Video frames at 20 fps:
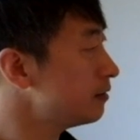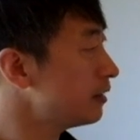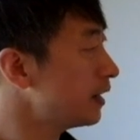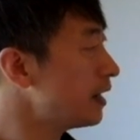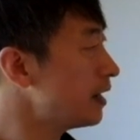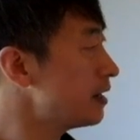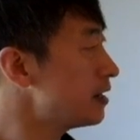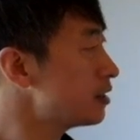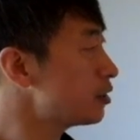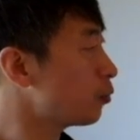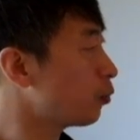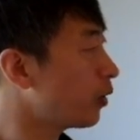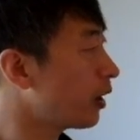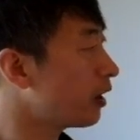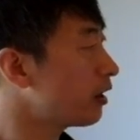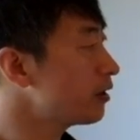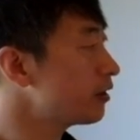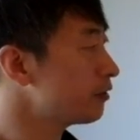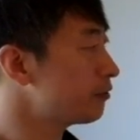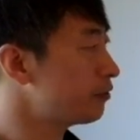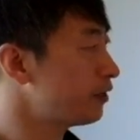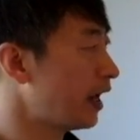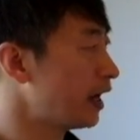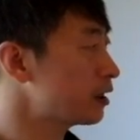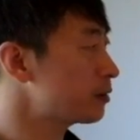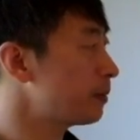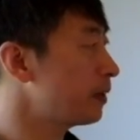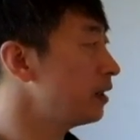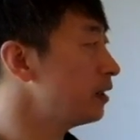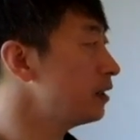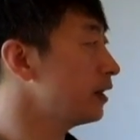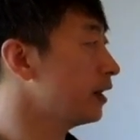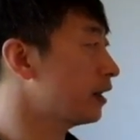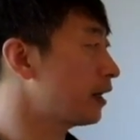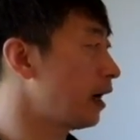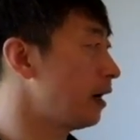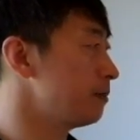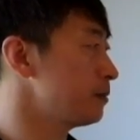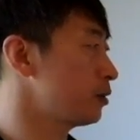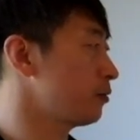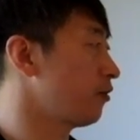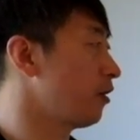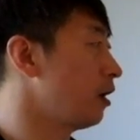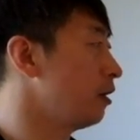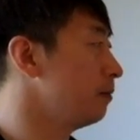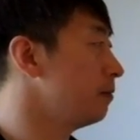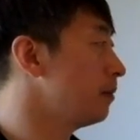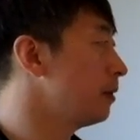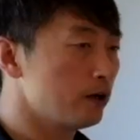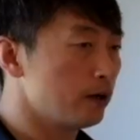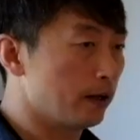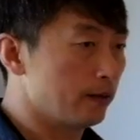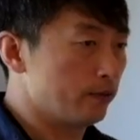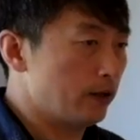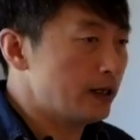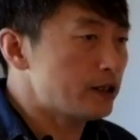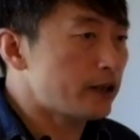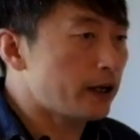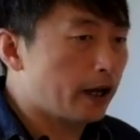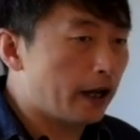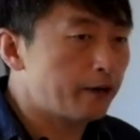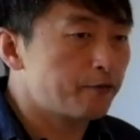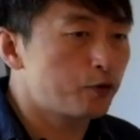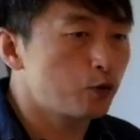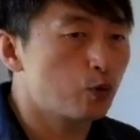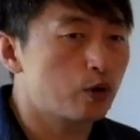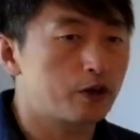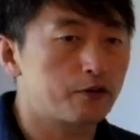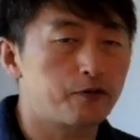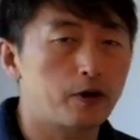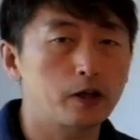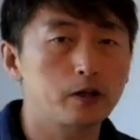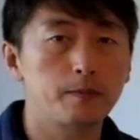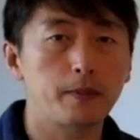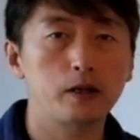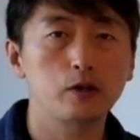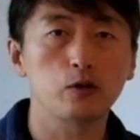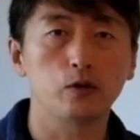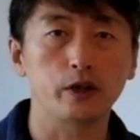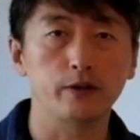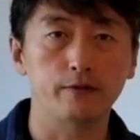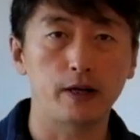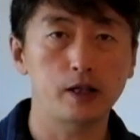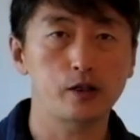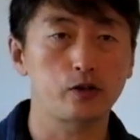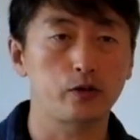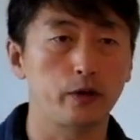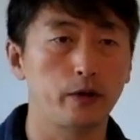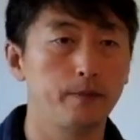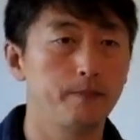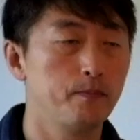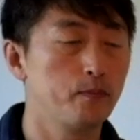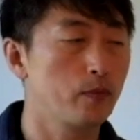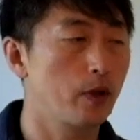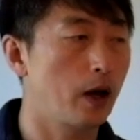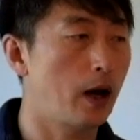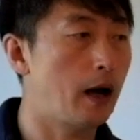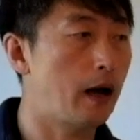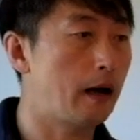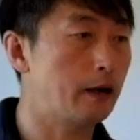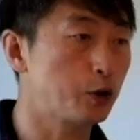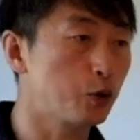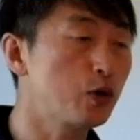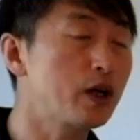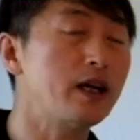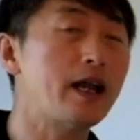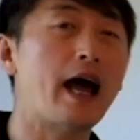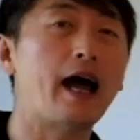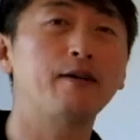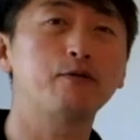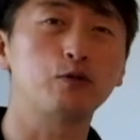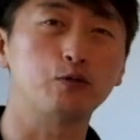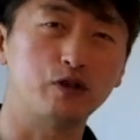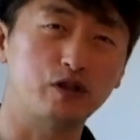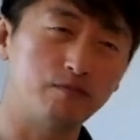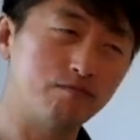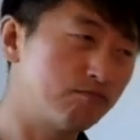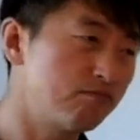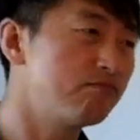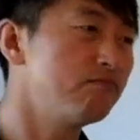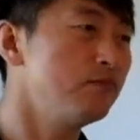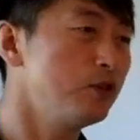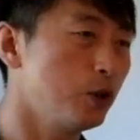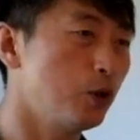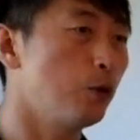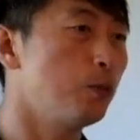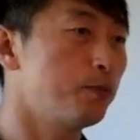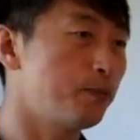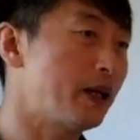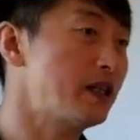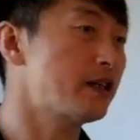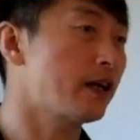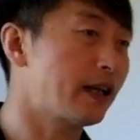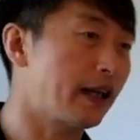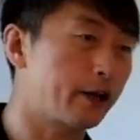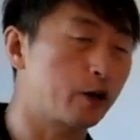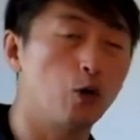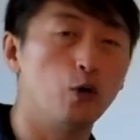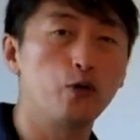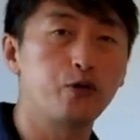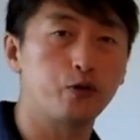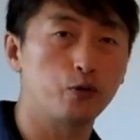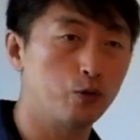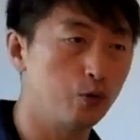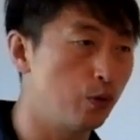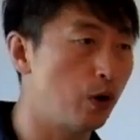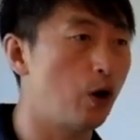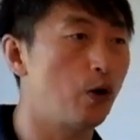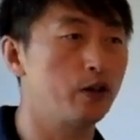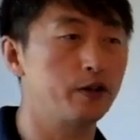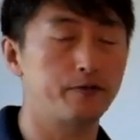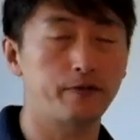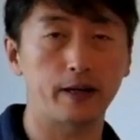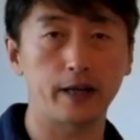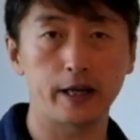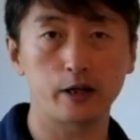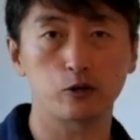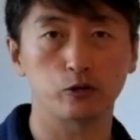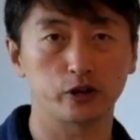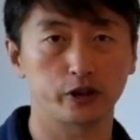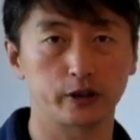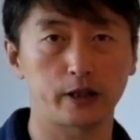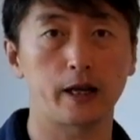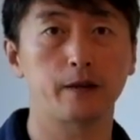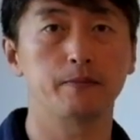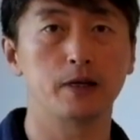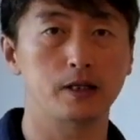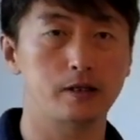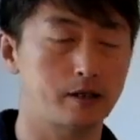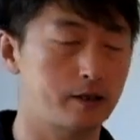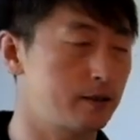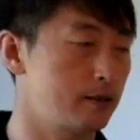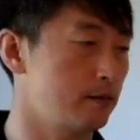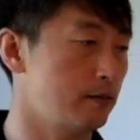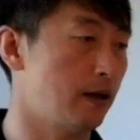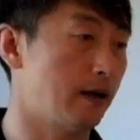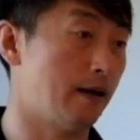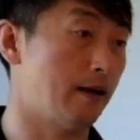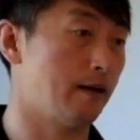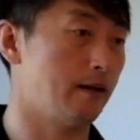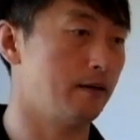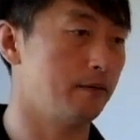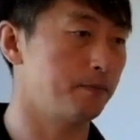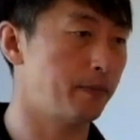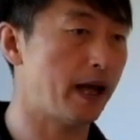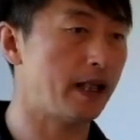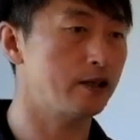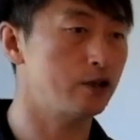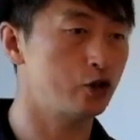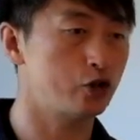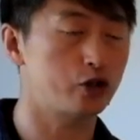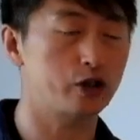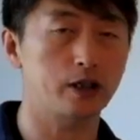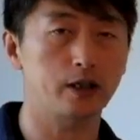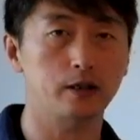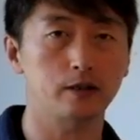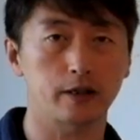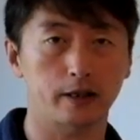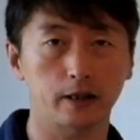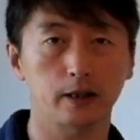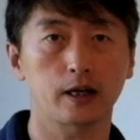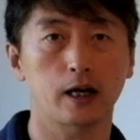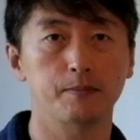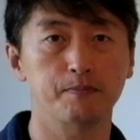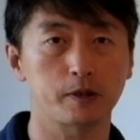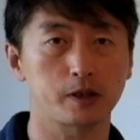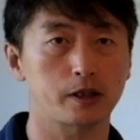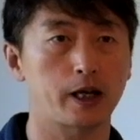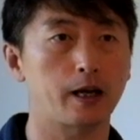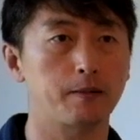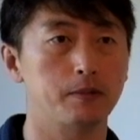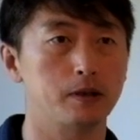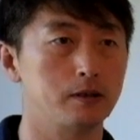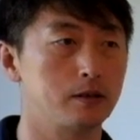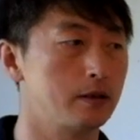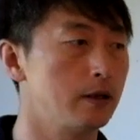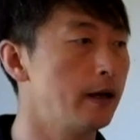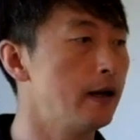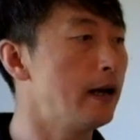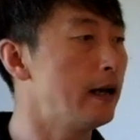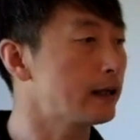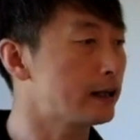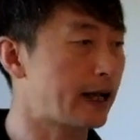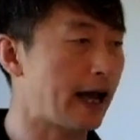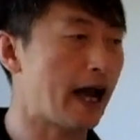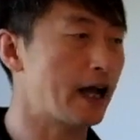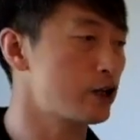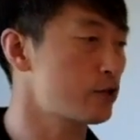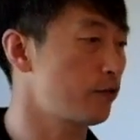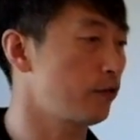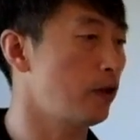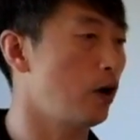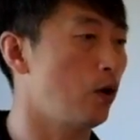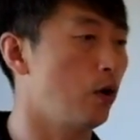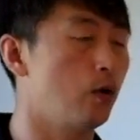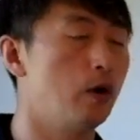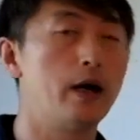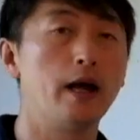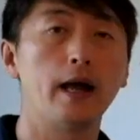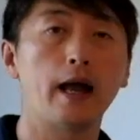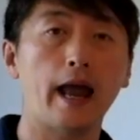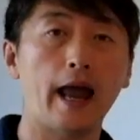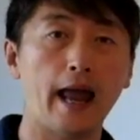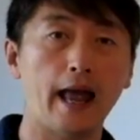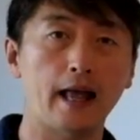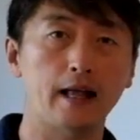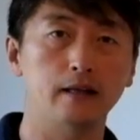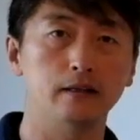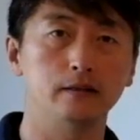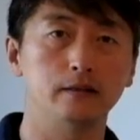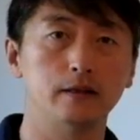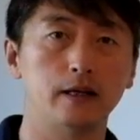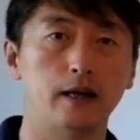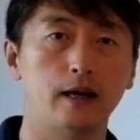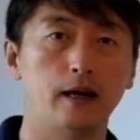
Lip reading: is where the flexibility comes from. Let's say if you are a fundamental investor, you're gonna have to, basically go through all the financial statements, balance sheet, income statement, cash flow, and